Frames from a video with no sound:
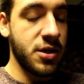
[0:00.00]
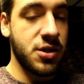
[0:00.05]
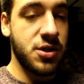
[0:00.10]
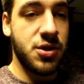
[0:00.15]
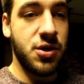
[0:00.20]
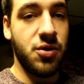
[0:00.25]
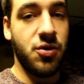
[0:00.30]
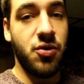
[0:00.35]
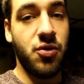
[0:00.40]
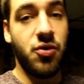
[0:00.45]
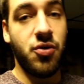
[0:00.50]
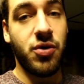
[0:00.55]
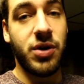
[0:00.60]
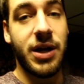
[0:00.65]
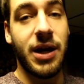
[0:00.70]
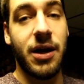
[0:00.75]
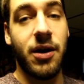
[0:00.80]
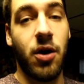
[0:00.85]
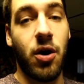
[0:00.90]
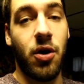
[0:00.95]
to
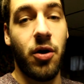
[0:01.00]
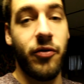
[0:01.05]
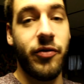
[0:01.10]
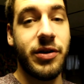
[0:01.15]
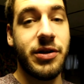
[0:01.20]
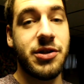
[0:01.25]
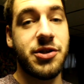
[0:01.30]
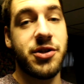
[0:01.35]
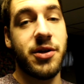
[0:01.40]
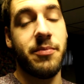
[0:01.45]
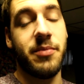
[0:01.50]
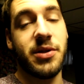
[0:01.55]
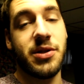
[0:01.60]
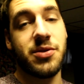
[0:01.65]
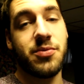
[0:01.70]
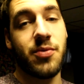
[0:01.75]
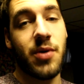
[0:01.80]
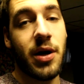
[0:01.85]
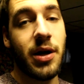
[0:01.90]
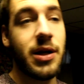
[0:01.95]
get all these
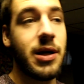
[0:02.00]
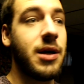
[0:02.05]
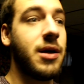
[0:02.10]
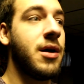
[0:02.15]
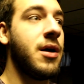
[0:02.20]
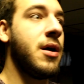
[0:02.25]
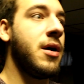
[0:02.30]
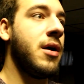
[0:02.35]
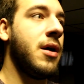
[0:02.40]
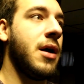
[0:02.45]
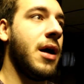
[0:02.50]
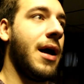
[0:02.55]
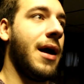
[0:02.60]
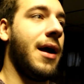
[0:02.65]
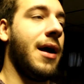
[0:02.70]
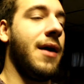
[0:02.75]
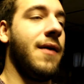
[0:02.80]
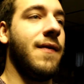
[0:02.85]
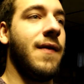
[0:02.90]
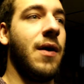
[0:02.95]
shipments ready,
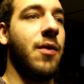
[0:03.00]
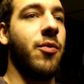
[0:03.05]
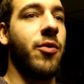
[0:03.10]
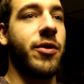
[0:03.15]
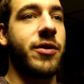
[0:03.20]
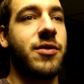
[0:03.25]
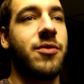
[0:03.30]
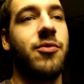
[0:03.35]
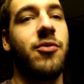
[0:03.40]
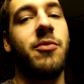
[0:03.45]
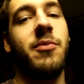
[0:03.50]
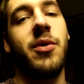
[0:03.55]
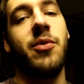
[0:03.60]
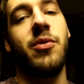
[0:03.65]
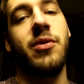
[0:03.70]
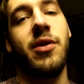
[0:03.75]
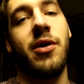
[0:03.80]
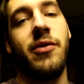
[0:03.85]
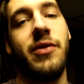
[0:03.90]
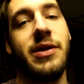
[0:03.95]
and they worked through me
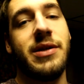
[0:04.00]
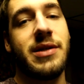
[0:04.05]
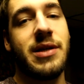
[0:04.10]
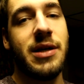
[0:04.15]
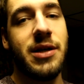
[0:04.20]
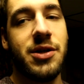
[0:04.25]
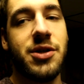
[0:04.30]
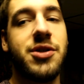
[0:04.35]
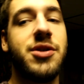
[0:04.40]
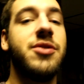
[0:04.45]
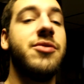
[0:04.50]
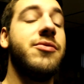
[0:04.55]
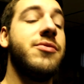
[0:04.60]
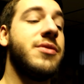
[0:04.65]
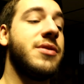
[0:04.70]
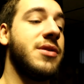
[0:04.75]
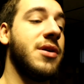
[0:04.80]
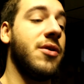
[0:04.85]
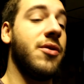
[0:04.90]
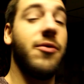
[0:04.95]
with all these issues.
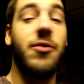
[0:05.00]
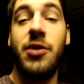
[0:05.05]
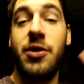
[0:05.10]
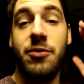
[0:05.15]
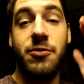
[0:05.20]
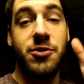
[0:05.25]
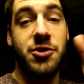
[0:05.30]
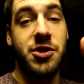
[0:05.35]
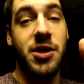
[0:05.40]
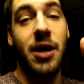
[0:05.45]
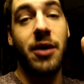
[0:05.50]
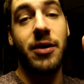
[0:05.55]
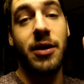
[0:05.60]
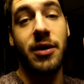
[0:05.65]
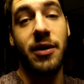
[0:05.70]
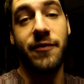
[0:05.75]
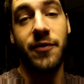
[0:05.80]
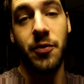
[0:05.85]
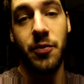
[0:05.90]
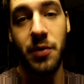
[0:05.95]
So huge shout out
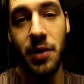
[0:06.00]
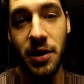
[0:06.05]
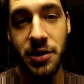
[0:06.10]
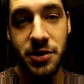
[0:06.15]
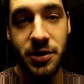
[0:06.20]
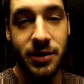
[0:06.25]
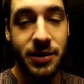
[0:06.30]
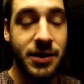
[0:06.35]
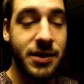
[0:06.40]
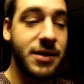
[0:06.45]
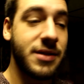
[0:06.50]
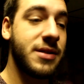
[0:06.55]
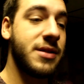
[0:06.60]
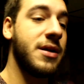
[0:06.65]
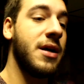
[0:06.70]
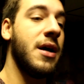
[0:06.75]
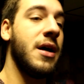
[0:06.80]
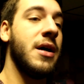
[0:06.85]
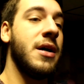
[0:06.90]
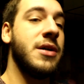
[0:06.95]
if you're watching this.
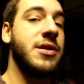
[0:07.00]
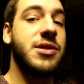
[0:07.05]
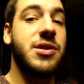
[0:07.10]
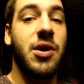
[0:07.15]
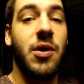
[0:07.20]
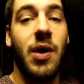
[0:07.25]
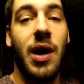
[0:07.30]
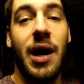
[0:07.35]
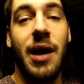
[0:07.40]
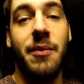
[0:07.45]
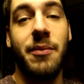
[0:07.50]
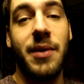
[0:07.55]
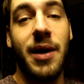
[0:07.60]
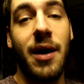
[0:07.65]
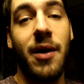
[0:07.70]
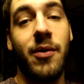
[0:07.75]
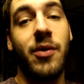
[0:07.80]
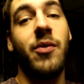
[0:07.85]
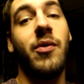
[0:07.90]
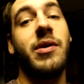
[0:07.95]
So I'm
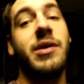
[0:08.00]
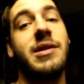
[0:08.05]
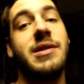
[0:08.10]
now going